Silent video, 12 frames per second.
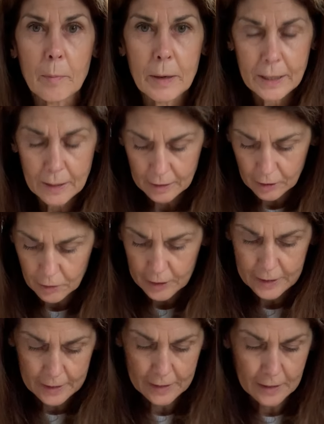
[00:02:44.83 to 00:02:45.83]
and making the
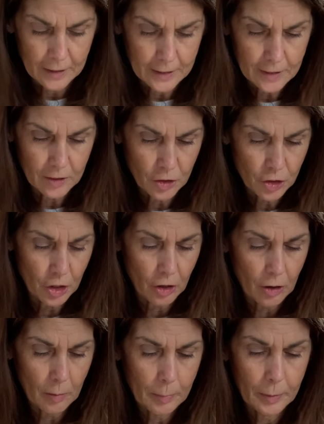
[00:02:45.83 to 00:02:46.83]
creases nice and
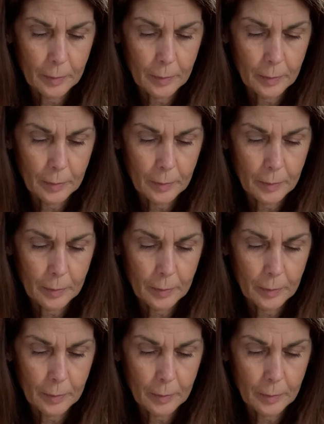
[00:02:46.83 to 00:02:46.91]
sharp.